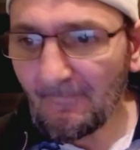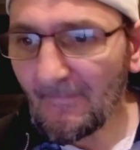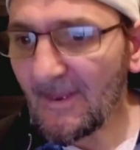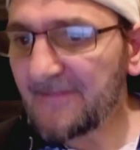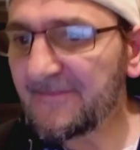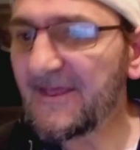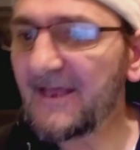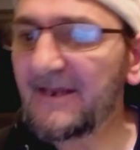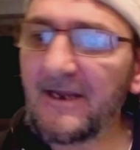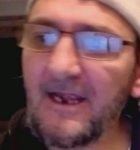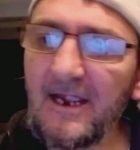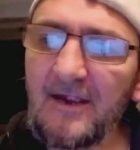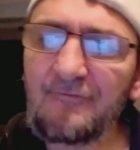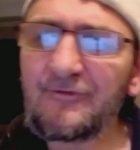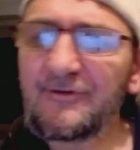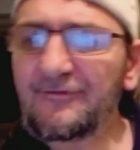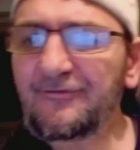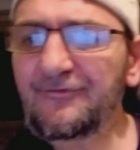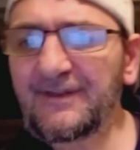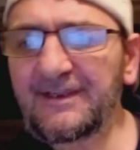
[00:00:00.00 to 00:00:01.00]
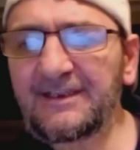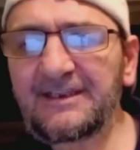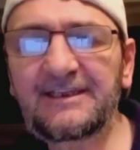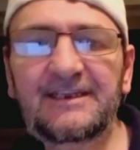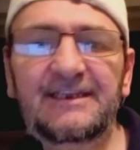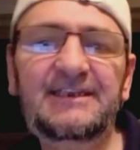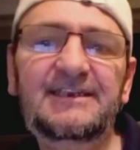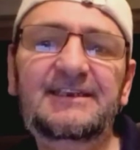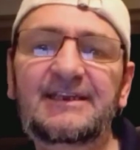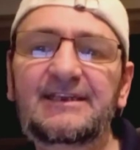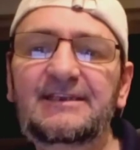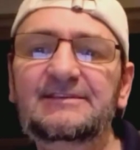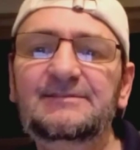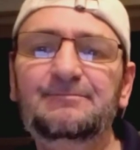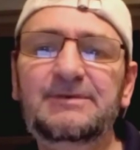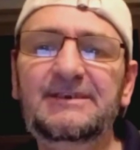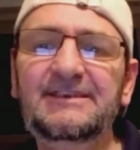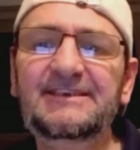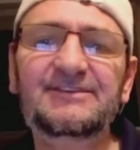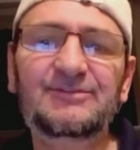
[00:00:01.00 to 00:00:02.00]
then everything he is
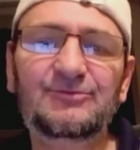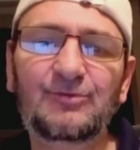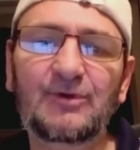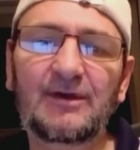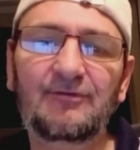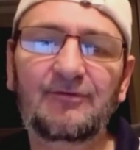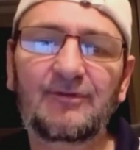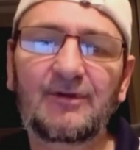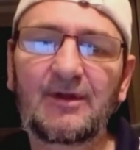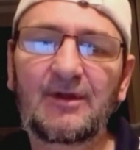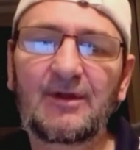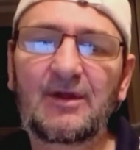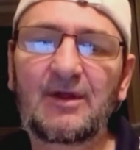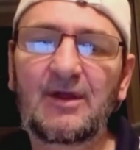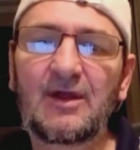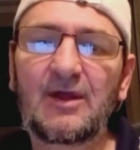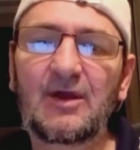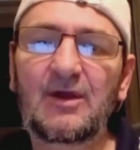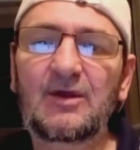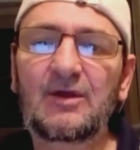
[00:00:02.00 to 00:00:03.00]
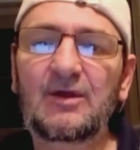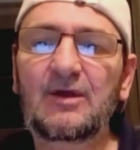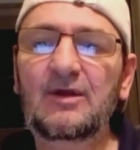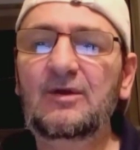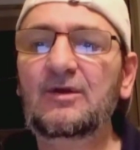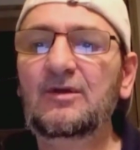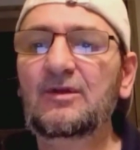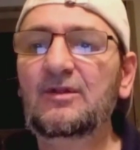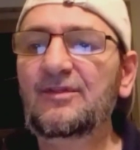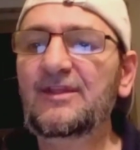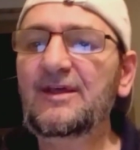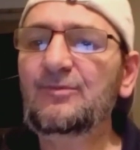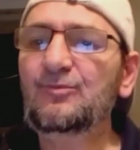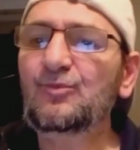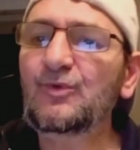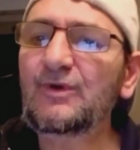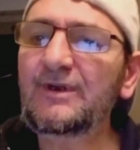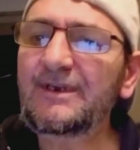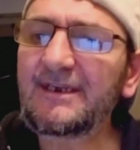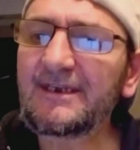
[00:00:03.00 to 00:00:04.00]
pleased with, then
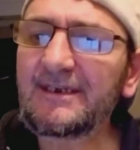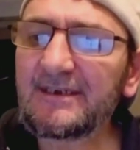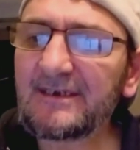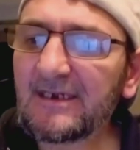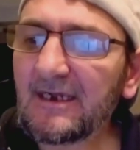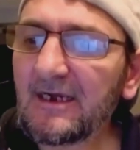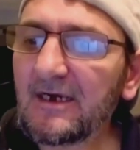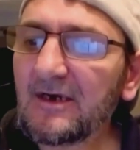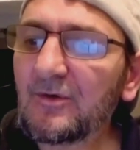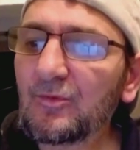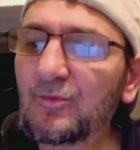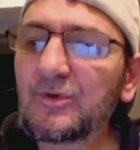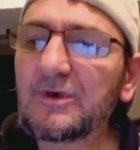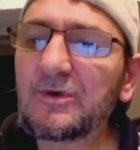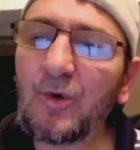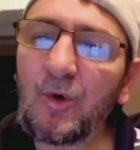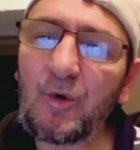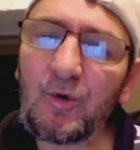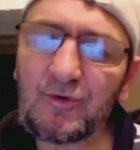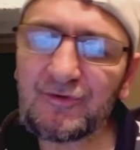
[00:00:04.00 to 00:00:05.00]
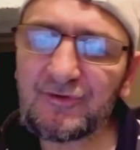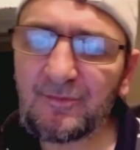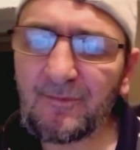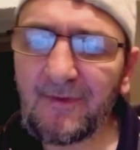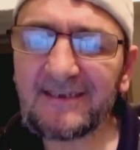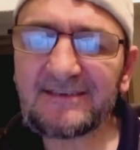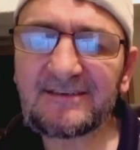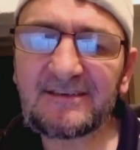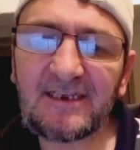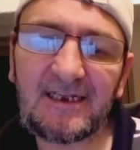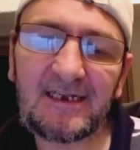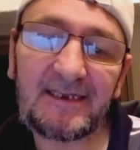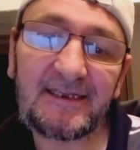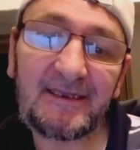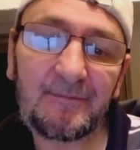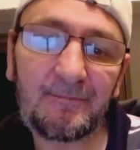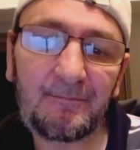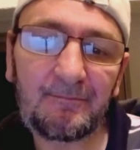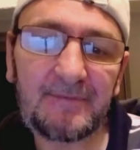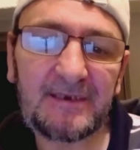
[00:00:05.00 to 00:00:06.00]
we will automatically
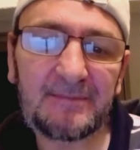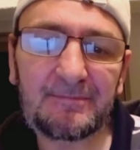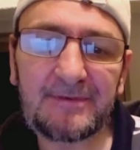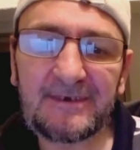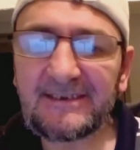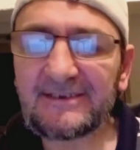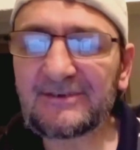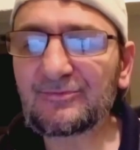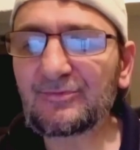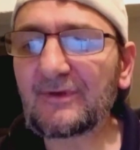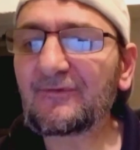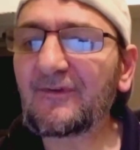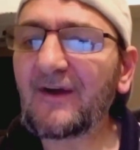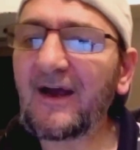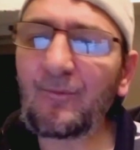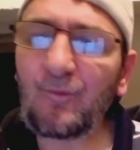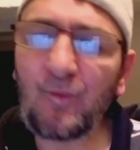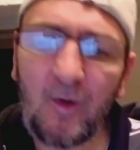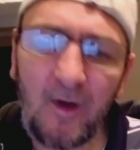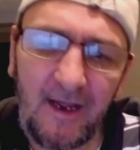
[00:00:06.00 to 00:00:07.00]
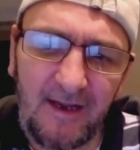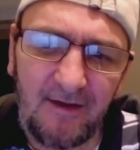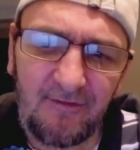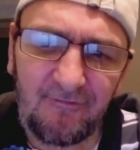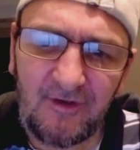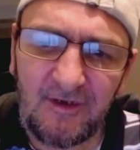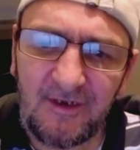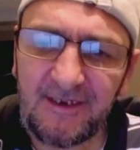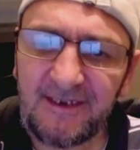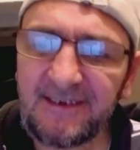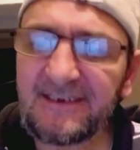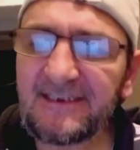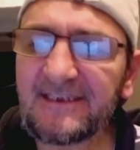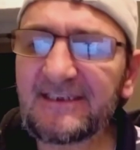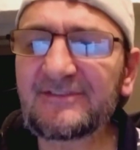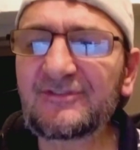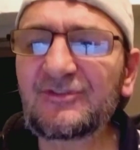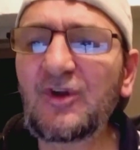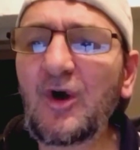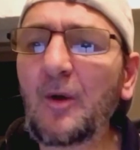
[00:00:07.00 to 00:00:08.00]
be pleased with. And whatever he
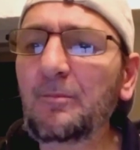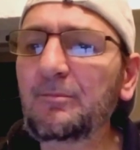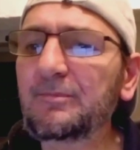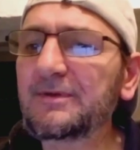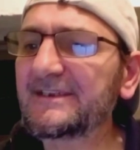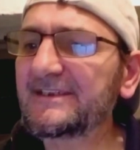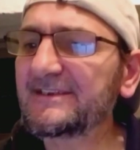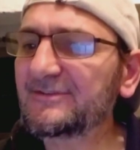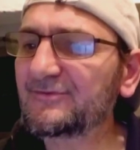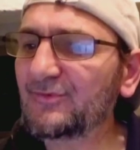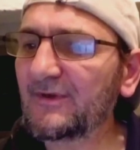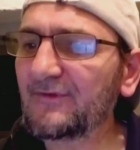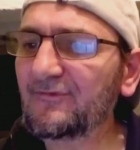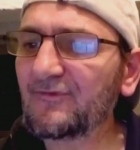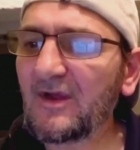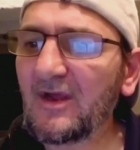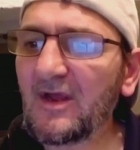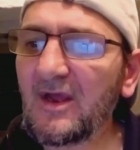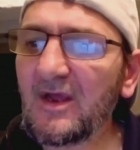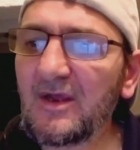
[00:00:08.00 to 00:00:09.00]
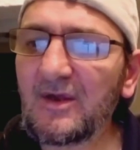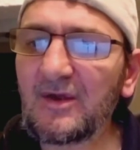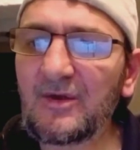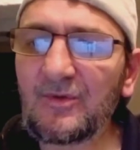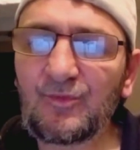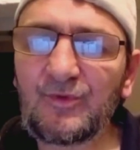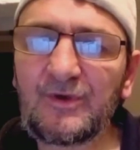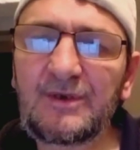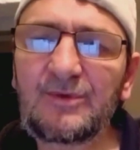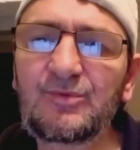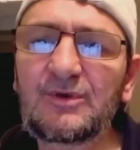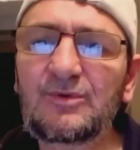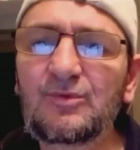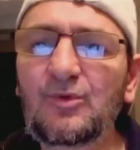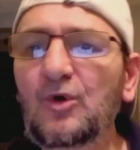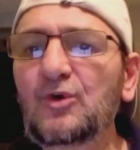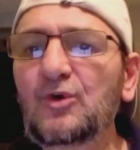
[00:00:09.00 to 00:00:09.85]
is not pleased with, we will